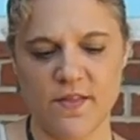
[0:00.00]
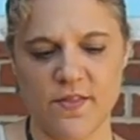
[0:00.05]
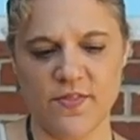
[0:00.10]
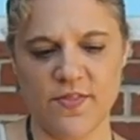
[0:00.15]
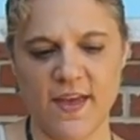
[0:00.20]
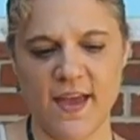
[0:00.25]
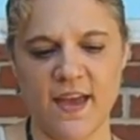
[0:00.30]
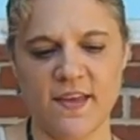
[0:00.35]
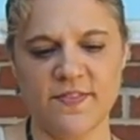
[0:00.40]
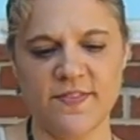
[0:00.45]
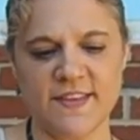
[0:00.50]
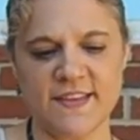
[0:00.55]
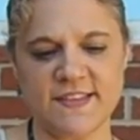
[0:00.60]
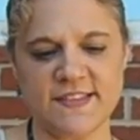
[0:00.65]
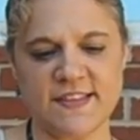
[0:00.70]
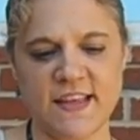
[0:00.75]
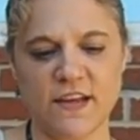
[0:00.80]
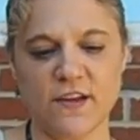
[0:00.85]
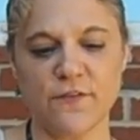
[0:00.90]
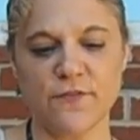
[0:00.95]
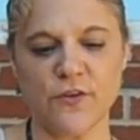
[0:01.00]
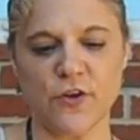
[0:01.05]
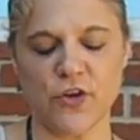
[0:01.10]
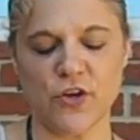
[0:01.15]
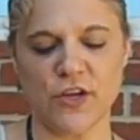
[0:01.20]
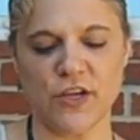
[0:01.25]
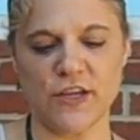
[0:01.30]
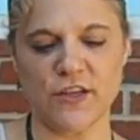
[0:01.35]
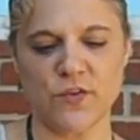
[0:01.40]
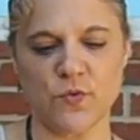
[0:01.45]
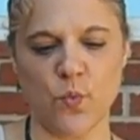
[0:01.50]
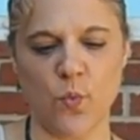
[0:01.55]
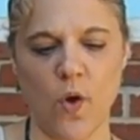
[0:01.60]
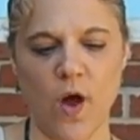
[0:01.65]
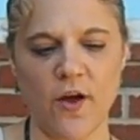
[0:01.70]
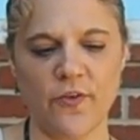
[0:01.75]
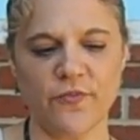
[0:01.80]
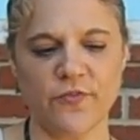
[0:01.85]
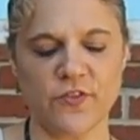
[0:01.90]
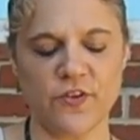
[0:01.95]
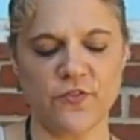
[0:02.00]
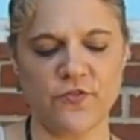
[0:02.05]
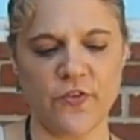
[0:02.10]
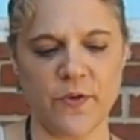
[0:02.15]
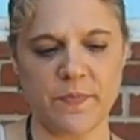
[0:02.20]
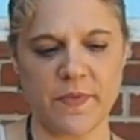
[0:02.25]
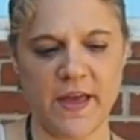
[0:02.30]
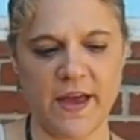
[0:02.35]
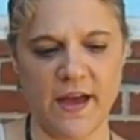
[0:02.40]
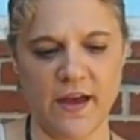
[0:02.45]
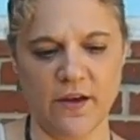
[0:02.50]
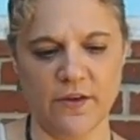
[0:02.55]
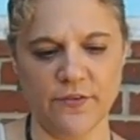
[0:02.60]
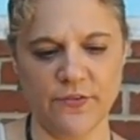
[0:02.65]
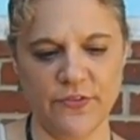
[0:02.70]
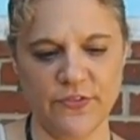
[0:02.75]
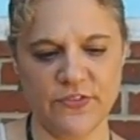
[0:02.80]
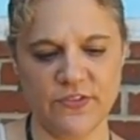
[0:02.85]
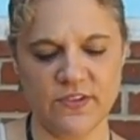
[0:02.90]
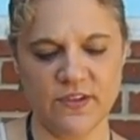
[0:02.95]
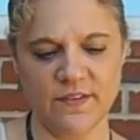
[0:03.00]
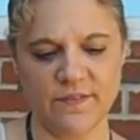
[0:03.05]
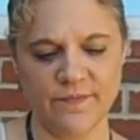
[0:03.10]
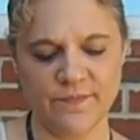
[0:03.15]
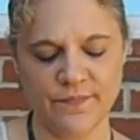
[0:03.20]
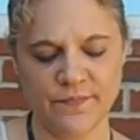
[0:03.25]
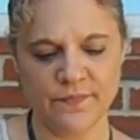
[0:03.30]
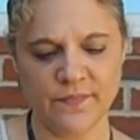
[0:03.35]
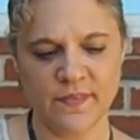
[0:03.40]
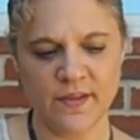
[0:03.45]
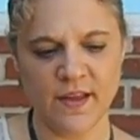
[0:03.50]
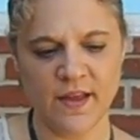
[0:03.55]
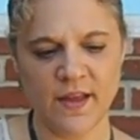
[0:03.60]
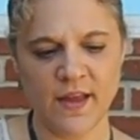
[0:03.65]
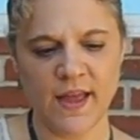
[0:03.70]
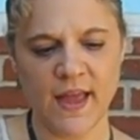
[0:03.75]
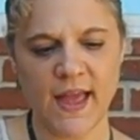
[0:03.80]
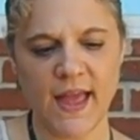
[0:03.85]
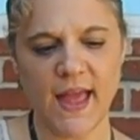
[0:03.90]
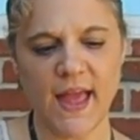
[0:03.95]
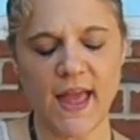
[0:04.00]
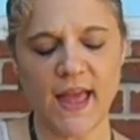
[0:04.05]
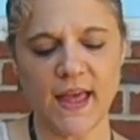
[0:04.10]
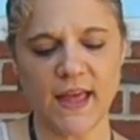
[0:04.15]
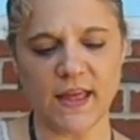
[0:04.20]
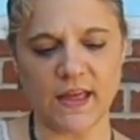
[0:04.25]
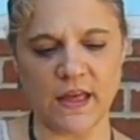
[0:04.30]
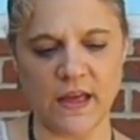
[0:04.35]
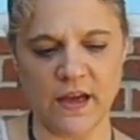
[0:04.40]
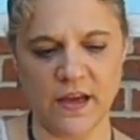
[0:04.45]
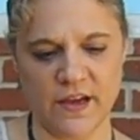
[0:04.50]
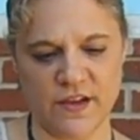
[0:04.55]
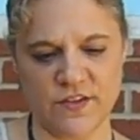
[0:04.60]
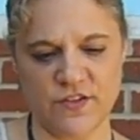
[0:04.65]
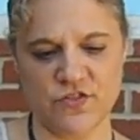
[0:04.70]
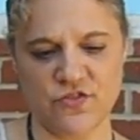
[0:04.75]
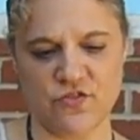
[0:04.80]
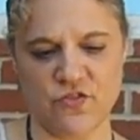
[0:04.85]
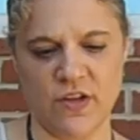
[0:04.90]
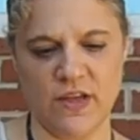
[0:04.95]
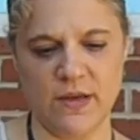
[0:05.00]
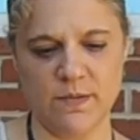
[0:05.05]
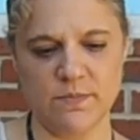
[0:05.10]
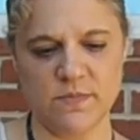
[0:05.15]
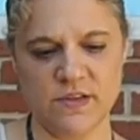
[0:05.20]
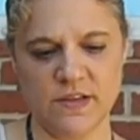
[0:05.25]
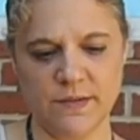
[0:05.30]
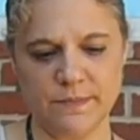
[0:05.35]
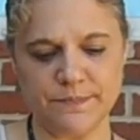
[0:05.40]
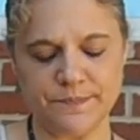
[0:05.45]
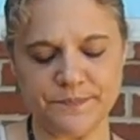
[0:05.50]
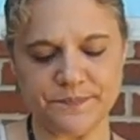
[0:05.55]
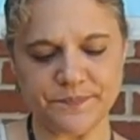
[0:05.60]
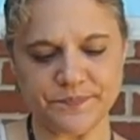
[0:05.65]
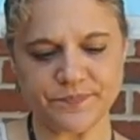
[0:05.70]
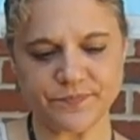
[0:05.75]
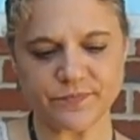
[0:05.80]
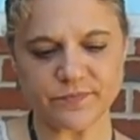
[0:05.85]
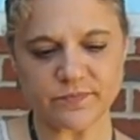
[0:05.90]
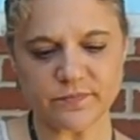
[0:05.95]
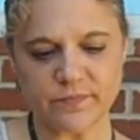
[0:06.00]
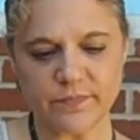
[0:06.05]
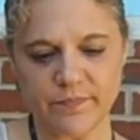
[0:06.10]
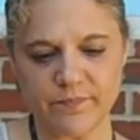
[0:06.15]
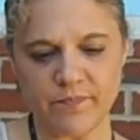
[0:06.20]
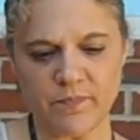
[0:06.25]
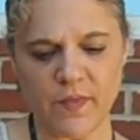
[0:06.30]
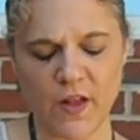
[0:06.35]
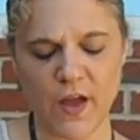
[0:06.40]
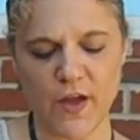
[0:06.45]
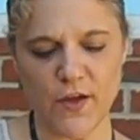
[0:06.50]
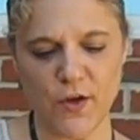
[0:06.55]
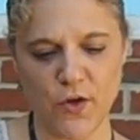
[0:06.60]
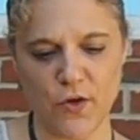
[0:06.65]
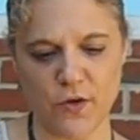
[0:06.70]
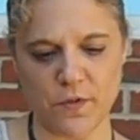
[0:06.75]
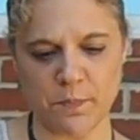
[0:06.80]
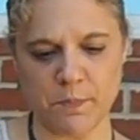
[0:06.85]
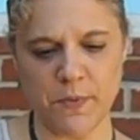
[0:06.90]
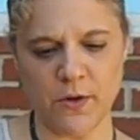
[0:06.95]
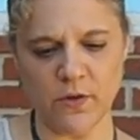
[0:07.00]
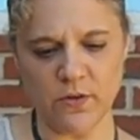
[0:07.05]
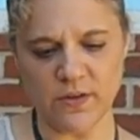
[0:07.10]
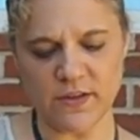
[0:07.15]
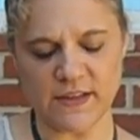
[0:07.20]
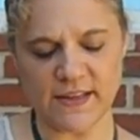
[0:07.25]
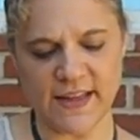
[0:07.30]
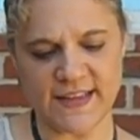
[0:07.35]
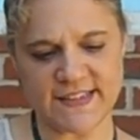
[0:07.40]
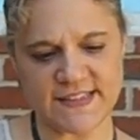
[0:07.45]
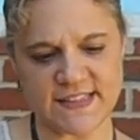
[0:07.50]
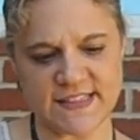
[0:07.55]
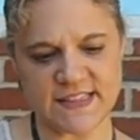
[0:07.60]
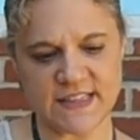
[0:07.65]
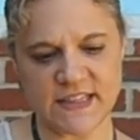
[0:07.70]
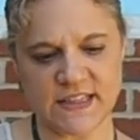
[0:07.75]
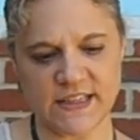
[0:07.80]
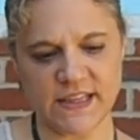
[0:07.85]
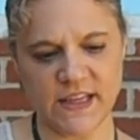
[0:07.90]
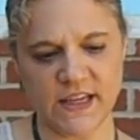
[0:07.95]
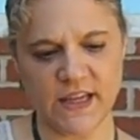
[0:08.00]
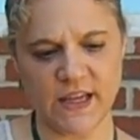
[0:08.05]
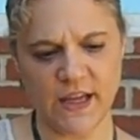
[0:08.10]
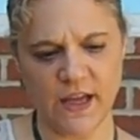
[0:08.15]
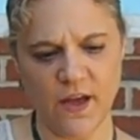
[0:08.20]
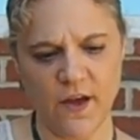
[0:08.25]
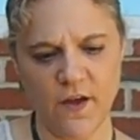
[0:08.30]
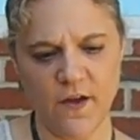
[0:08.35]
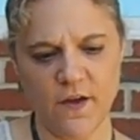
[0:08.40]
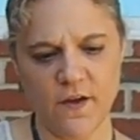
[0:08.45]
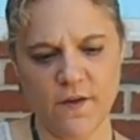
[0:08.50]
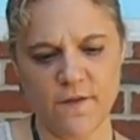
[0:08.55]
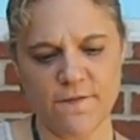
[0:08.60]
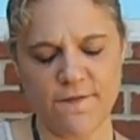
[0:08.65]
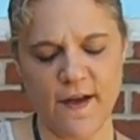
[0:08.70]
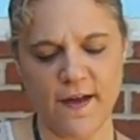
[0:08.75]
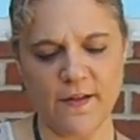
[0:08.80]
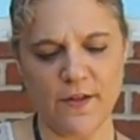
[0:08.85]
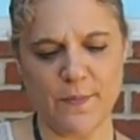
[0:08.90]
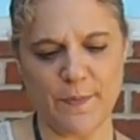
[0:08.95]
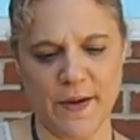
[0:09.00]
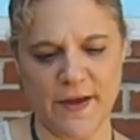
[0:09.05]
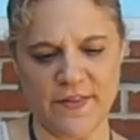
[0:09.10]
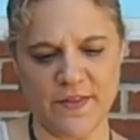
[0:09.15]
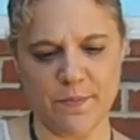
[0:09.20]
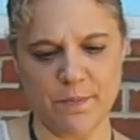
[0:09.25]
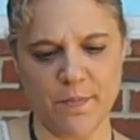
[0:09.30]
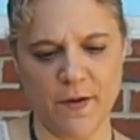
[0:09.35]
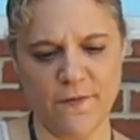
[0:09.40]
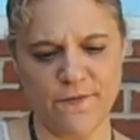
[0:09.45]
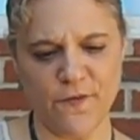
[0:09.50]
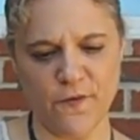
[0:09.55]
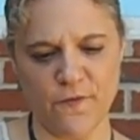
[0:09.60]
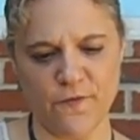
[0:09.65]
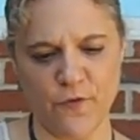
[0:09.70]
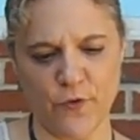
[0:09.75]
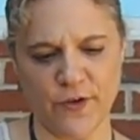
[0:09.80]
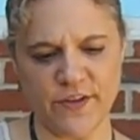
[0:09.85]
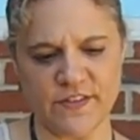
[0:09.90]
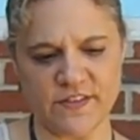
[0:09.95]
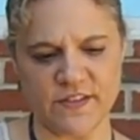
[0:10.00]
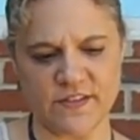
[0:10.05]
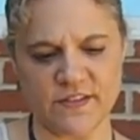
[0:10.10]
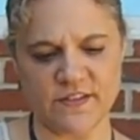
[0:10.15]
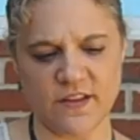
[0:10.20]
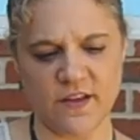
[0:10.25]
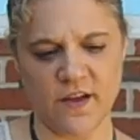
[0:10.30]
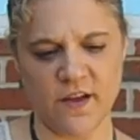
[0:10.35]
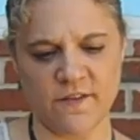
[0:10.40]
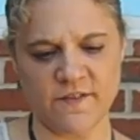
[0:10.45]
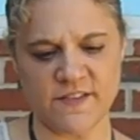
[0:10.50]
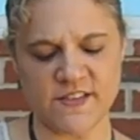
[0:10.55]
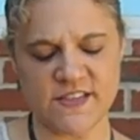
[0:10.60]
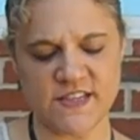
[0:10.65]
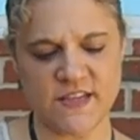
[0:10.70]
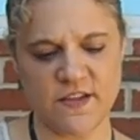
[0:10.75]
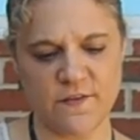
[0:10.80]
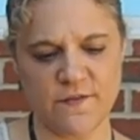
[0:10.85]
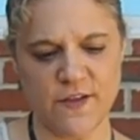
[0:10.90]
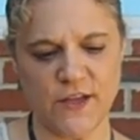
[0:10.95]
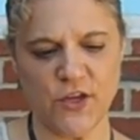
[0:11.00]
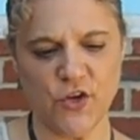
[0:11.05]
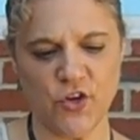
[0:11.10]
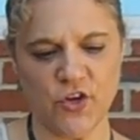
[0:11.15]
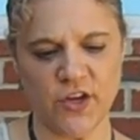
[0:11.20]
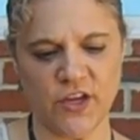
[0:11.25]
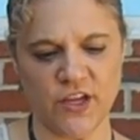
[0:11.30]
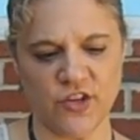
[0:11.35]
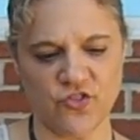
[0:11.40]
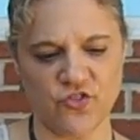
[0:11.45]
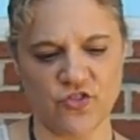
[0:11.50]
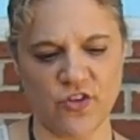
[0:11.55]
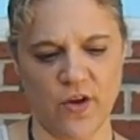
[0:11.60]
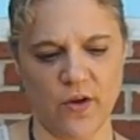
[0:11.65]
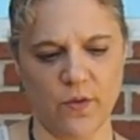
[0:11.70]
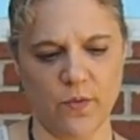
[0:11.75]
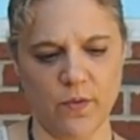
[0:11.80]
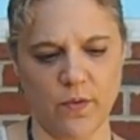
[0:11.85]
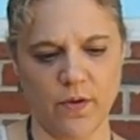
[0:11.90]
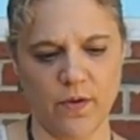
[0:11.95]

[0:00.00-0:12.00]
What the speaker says: Then the scent of cookies wafted from the house. "Hey," I screamed. I heard milk glasses clinking, followed by the muffled voices of a TV cooking show.